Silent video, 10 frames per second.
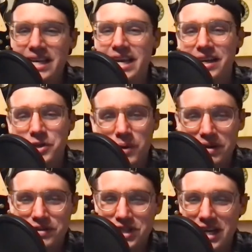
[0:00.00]
He had
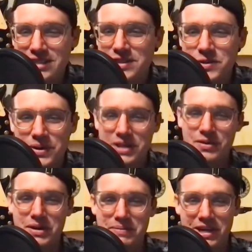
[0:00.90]
12 shots in
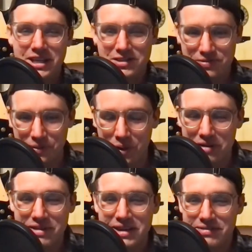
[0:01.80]
23 minutes, 4
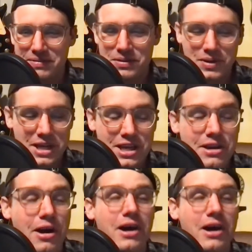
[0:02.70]
of 8 from 3.